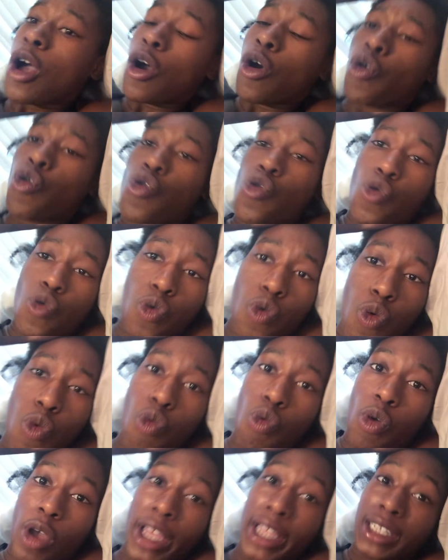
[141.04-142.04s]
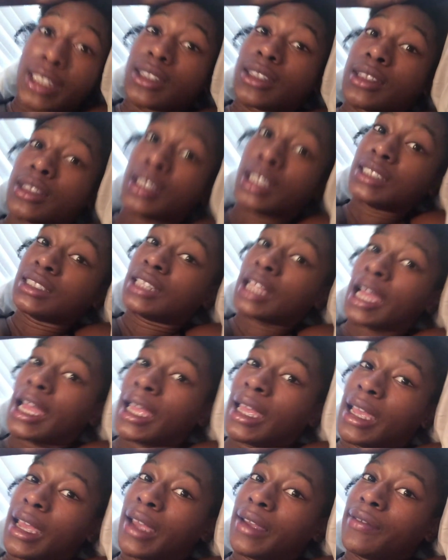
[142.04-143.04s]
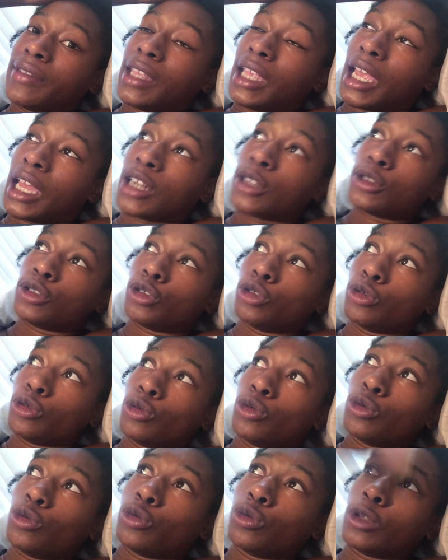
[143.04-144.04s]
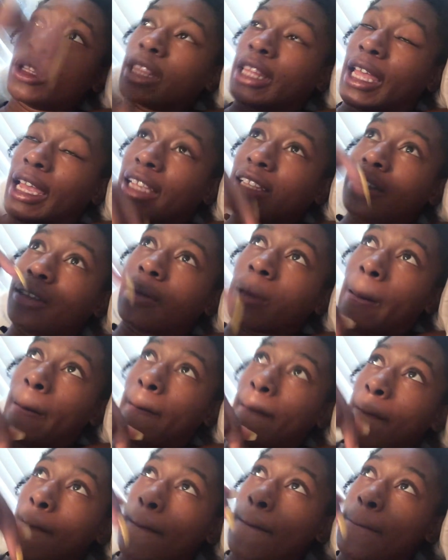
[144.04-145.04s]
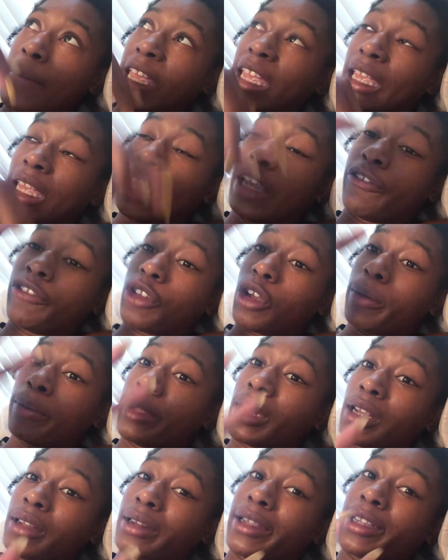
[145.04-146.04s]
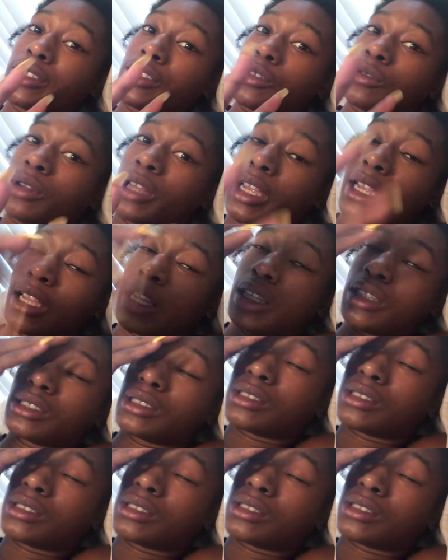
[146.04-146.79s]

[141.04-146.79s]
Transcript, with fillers: who does not have the attitude like me. Even I've been out there 2 days,